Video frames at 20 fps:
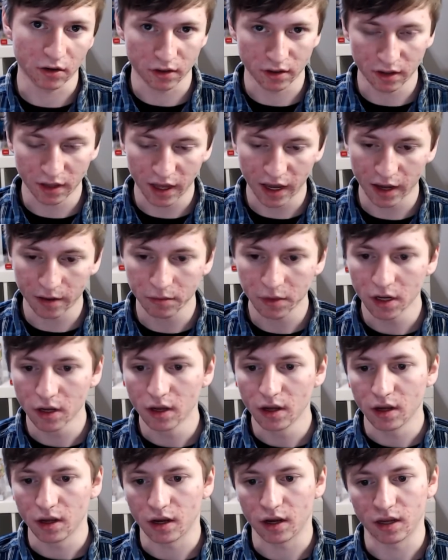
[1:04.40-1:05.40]
to that.
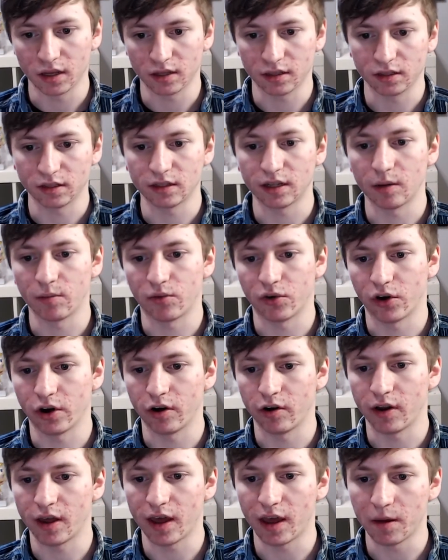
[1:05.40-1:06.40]
Uh, it's a
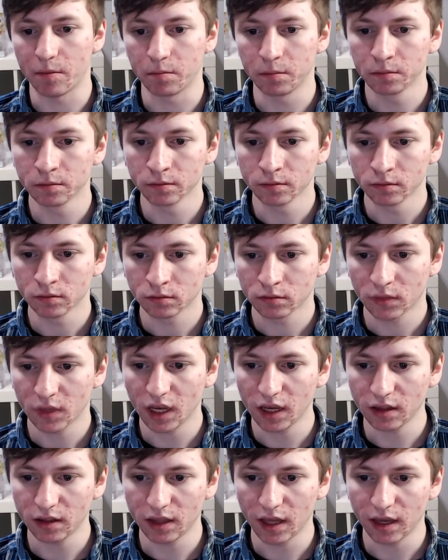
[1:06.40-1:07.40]
temporary name.
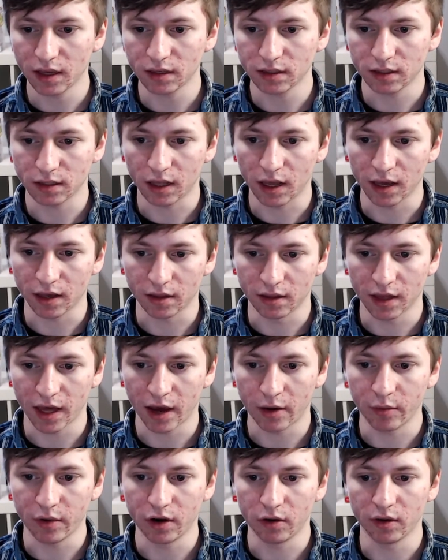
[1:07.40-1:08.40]
And things like
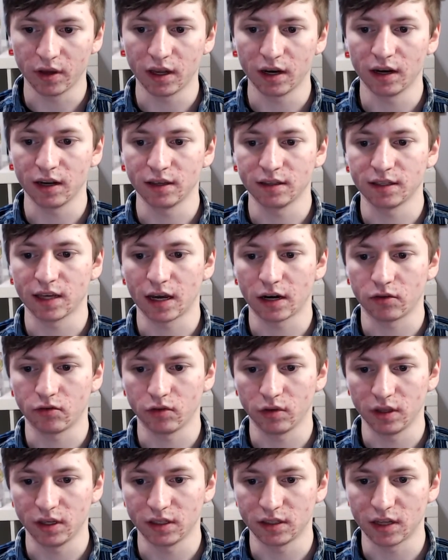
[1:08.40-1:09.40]
that we don't get an exact
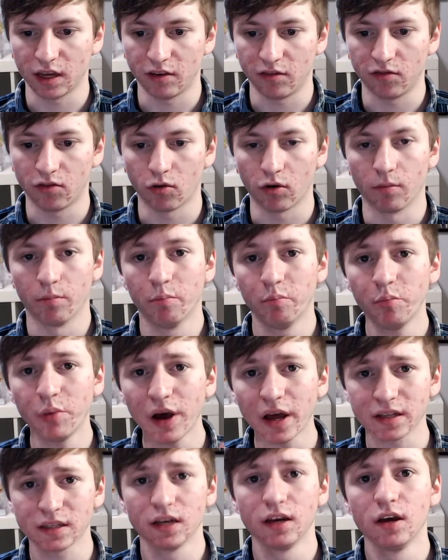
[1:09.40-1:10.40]
release date for.
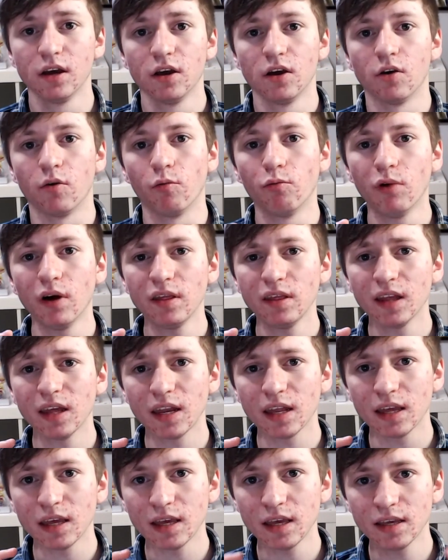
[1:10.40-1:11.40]
But one
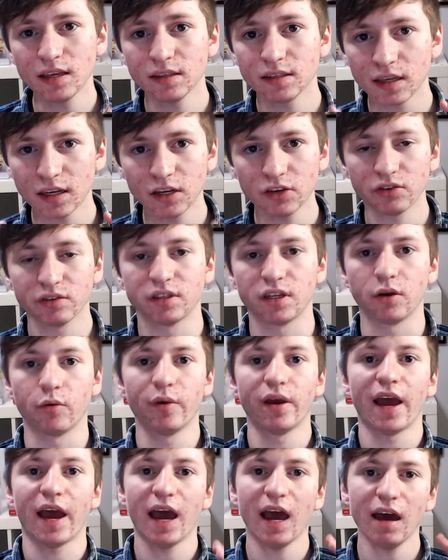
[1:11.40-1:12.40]
that is interesting,
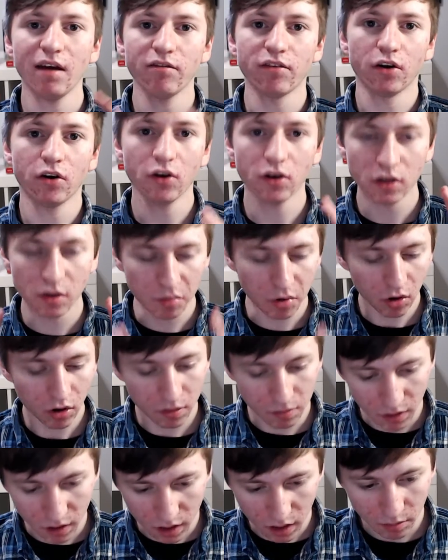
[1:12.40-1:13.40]
we have heard the
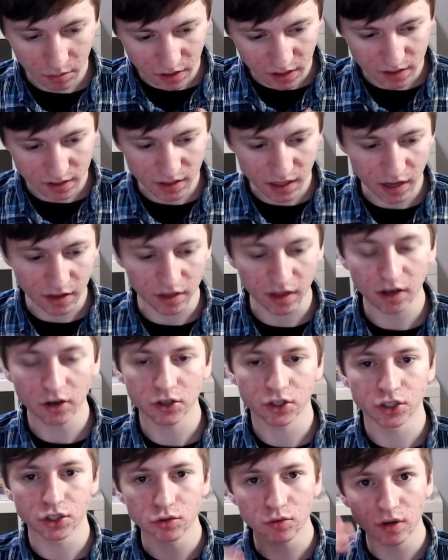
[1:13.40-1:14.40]
Pokemon Company say they're
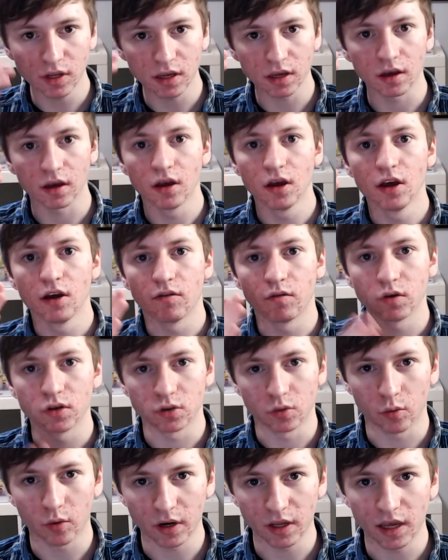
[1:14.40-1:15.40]
shooting for
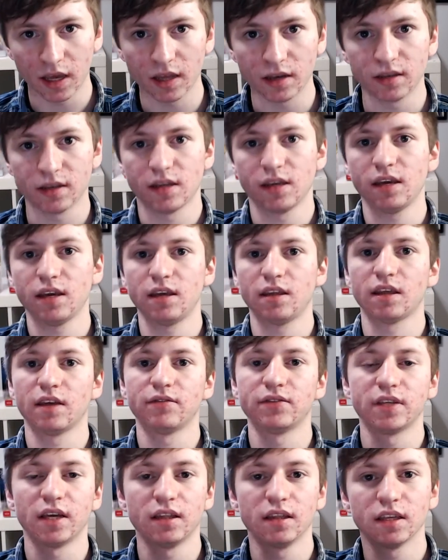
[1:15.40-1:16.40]
twenty eighteen.
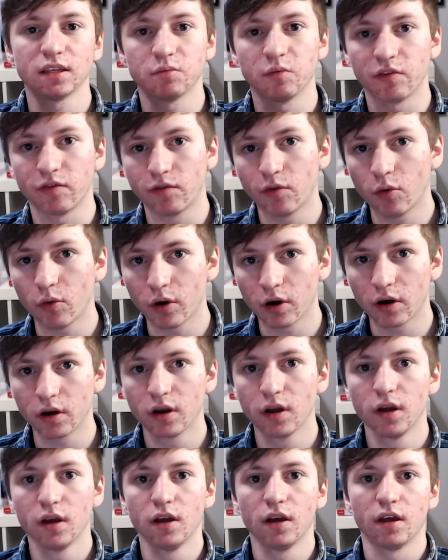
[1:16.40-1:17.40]
They've said this before,
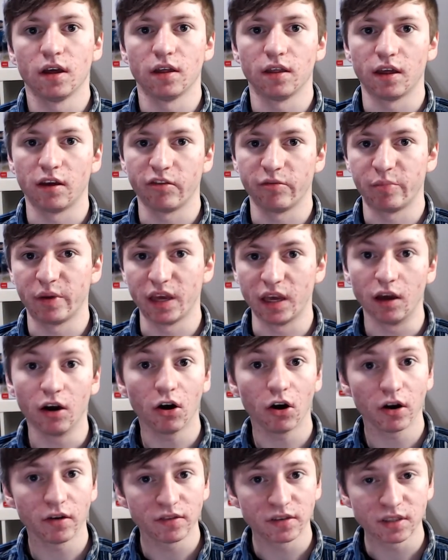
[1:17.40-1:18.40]
and their P
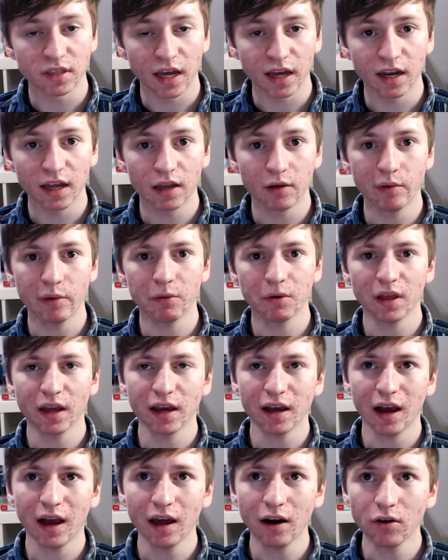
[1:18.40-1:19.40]
R have said it, and we were
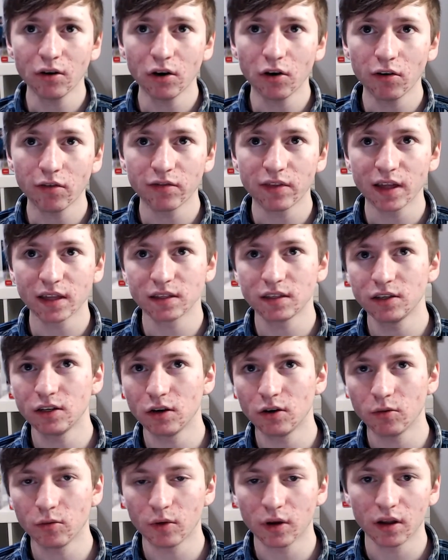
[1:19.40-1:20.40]
like, I don't know if that's, you
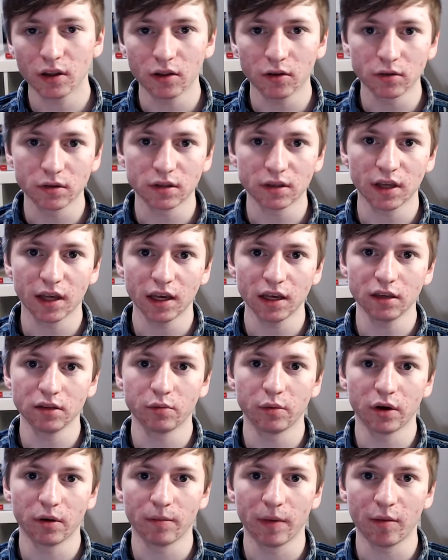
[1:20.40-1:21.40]
know, one of those things
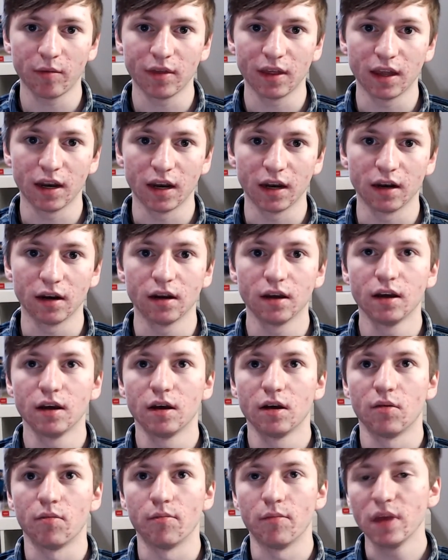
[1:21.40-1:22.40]
where maybe they didn't
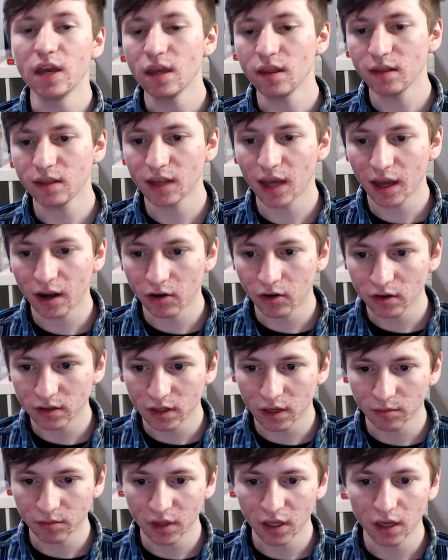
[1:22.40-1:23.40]
mean that or
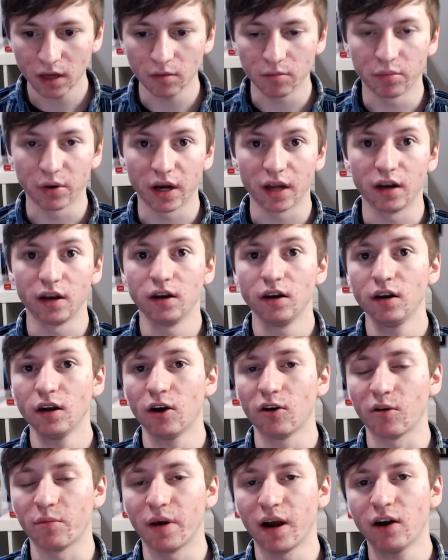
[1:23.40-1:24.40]
something, but
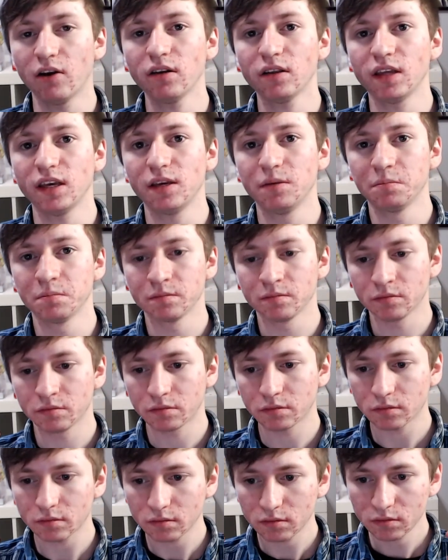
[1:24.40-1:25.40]
no, apparently,
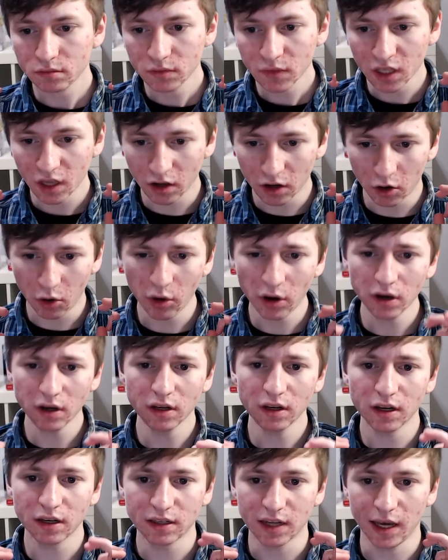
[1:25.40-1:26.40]

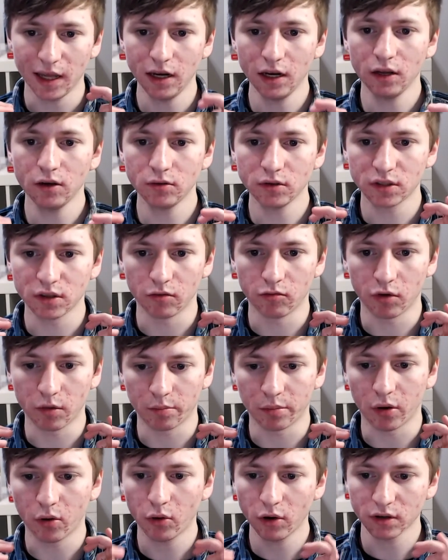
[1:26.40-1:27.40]
according to Nintendo's
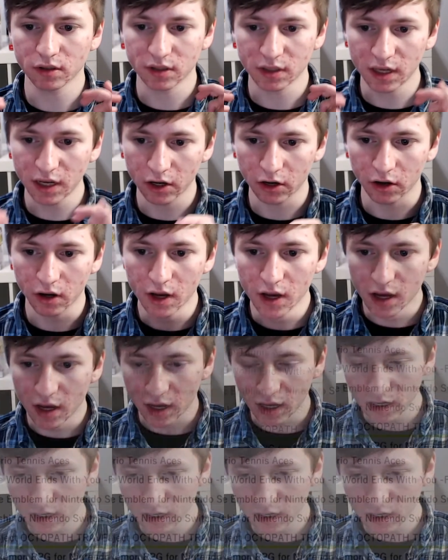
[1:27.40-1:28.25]
reports here, it